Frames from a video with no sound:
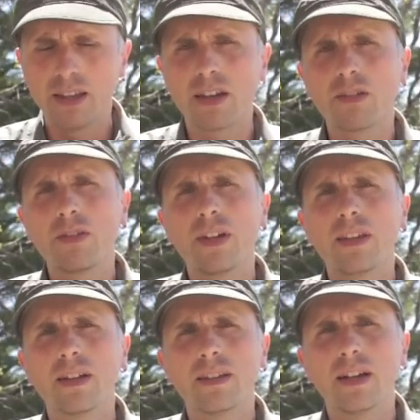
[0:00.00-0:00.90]
The other
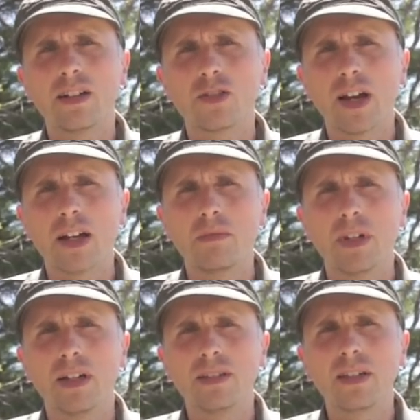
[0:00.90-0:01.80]
thing that the Ultra Atom
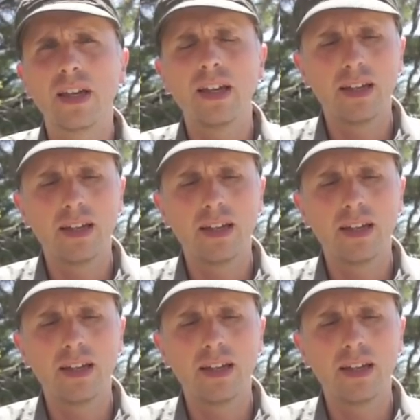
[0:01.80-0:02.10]
does